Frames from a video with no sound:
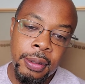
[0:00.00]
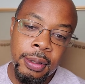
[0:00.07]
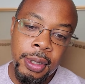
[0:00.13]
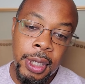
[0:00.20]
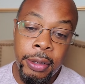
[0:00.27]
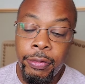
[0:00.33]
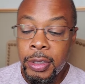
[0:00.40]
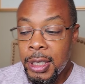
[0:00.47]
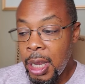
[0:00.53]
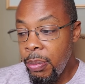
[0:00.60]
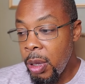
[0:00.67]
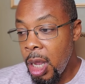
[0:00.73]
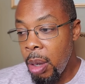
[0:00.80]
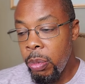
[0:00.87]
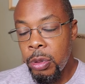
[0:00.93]
And for some
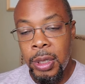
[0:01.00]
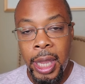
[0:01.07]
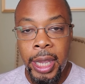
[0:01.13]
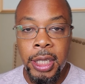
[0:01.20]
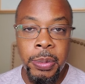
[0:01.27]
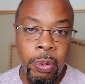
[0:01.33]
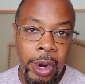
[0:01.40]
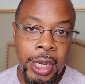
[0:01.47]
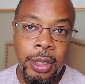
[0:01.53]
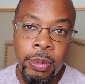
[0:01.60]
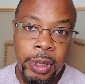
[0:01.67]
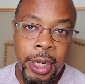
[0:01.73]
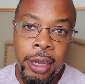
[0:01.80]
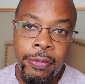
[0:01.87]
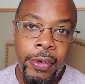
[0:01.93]
couples, they express what
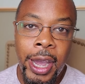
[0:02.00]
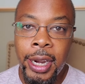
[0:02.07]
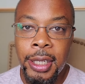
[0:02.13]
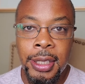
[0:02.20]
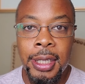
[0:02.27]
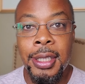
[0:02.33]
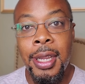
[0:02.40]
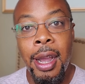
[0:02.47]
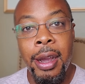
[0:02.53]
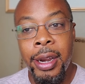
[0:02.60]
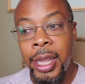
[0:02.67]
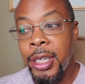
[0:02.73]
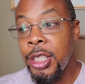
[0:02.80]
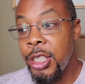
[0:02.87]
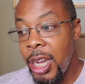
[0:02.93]
their fantasies are and
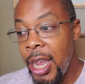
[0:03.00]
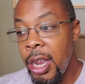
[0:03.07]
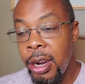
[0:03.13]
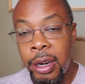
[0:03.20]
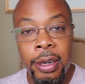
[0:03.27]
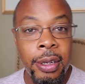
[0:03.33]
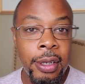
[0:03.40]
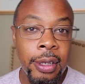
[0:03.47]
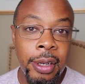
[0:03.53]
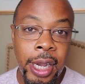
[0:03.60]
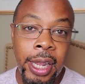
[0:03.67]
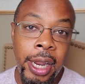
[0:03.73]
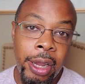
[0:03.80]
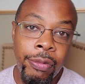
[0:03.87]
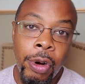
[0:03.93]
they share
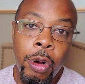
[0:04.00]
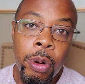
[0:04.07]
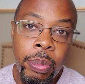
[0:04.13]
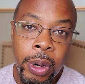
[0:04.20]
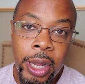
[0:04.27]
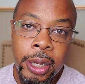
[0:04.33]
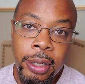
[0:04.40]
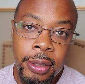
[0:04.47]
and they role play.